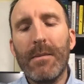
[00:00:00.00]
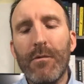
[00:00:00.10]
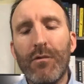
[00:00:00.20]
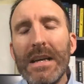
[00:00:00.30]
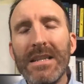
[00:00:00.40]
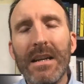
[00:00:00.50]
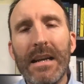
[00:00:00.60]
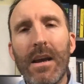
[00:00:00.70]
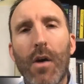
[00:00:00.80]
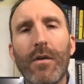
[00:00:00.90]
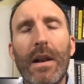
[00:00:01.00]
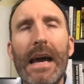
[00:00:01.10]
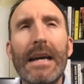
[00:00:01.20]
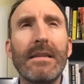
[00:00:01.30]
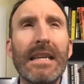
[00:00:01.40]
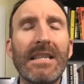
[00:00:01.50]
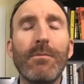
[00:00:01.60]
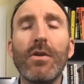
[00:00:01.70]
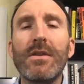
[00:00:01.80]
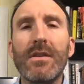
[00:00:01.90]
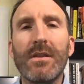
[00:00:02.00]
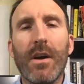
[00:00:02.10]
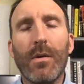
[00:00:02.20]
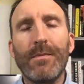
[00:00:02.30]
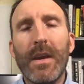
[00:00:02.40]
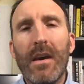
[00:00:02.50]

recently, over the last 6 months or so,